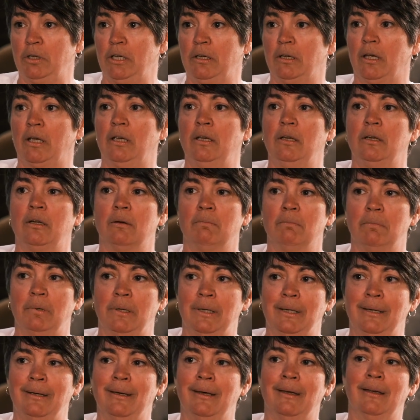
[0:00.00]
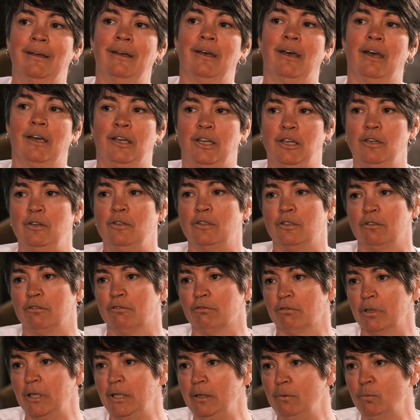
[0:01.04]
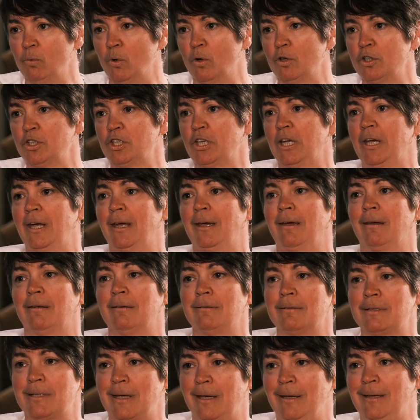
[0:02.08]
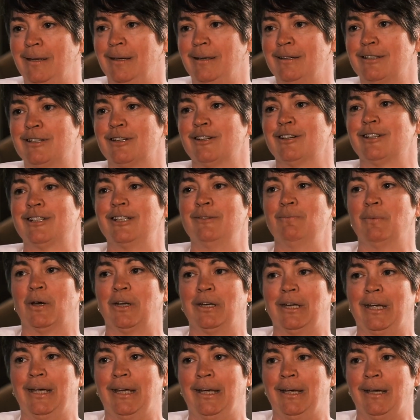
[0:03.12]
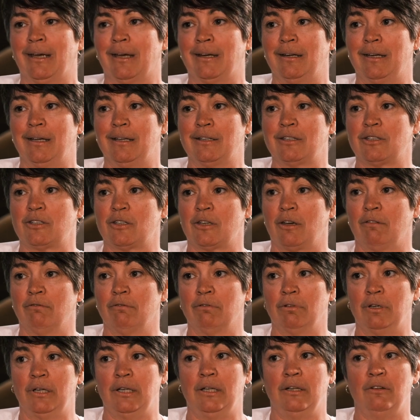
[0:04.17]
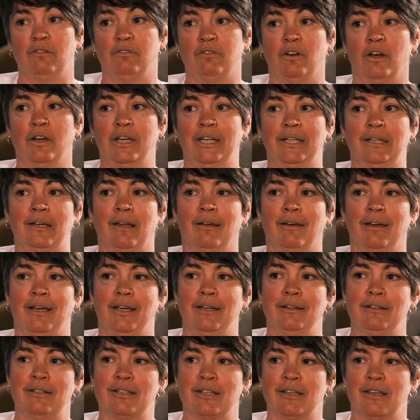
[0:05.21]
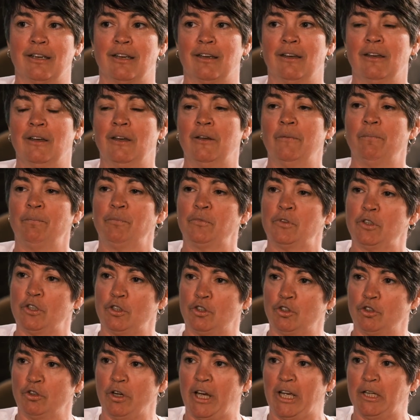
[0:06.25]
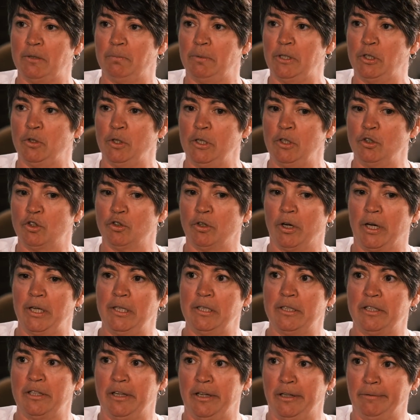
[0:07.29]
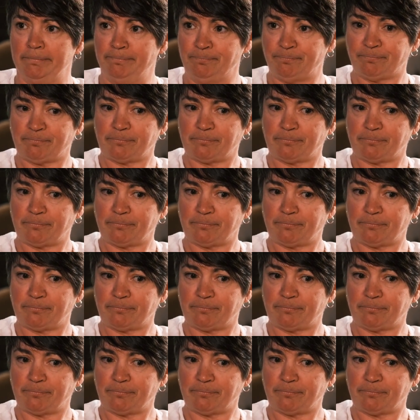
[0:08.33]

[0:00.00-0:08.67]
You know, you can be accused of greenwashing and taking dirty money, and it's a really fine line to tread between trying to